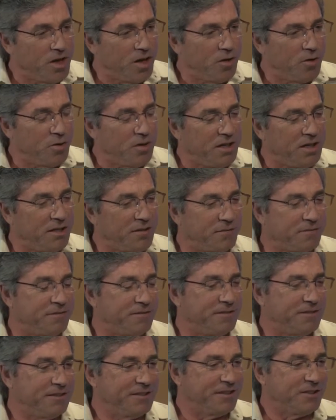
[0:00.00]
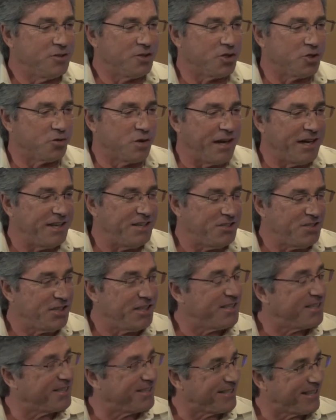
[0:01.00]
know if
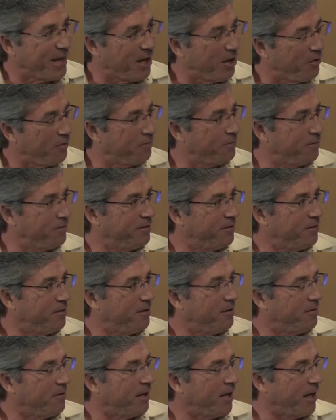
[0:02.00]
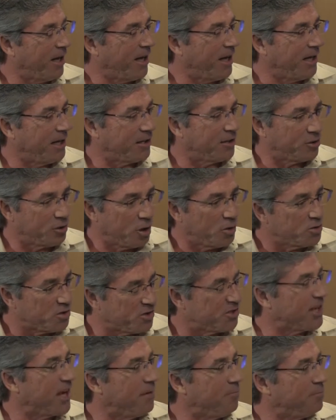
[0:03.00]
strategy itself
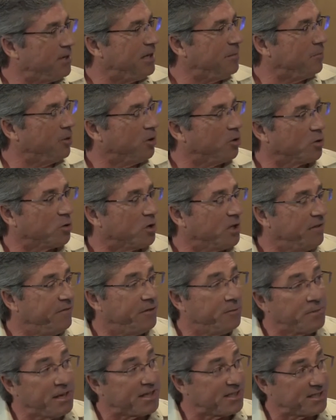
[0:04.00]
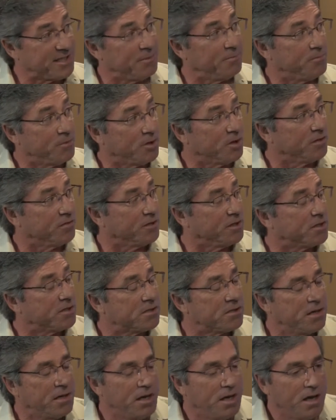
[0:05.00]
closes up people or even makes them
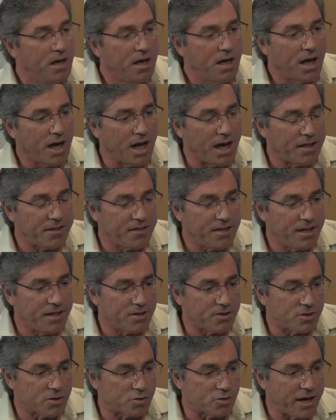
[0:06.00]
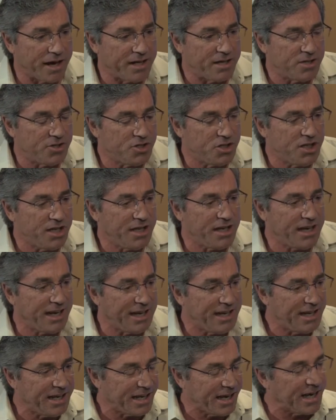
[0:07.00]
nervous. I think strategy,
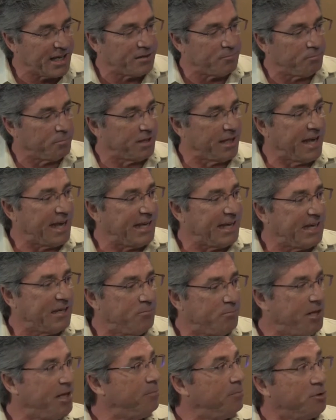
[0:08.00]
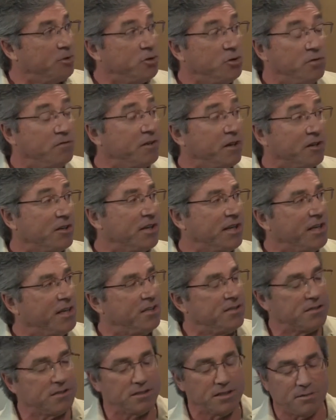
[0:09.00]
any kind of planning, people do very
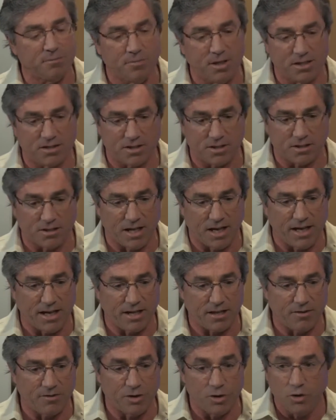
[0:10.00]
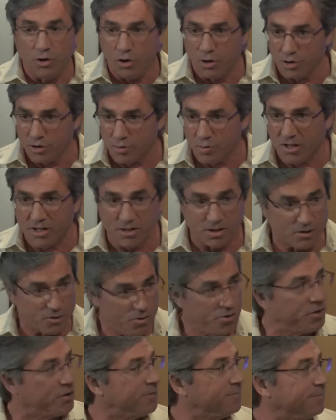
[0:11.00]
easily, much like the New Year's
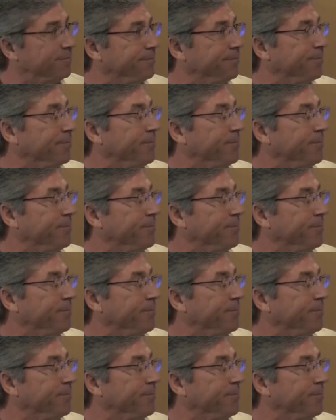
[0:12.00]
resolution,